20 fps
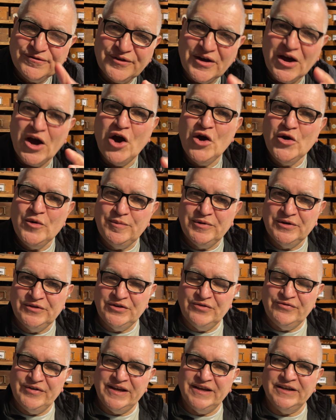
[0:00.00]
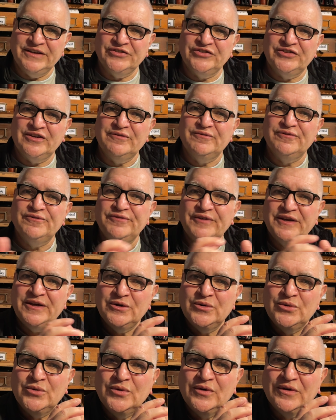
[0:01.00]
open the rings and
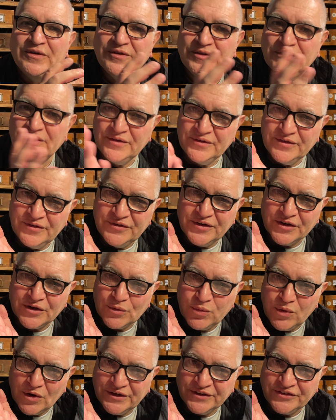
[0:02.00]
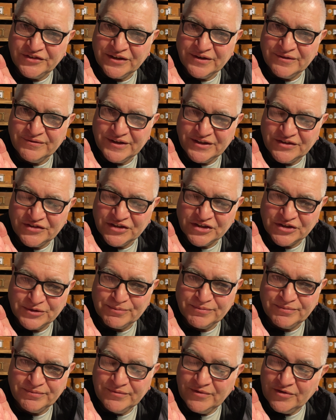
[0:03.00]
feel the quality of vintage
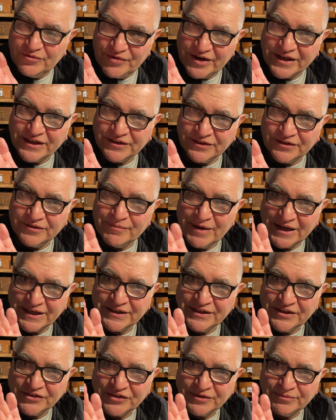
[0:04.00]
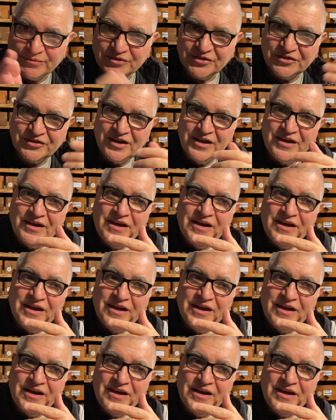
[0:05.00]
ring mechanisms.